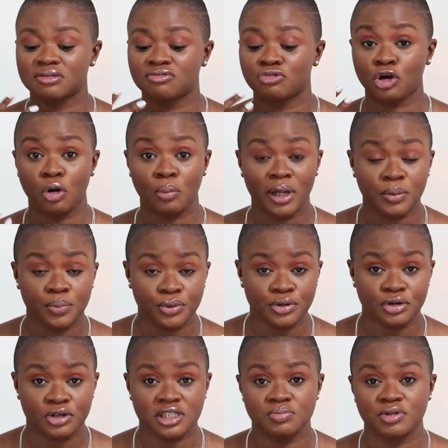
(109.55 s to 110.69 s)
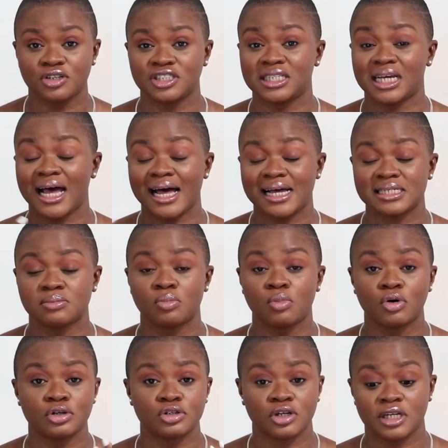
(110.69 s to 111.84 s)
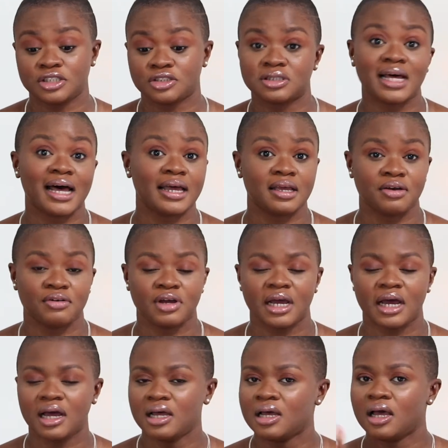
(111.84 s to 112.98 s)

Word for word: recommend products because she has more knowledge on that area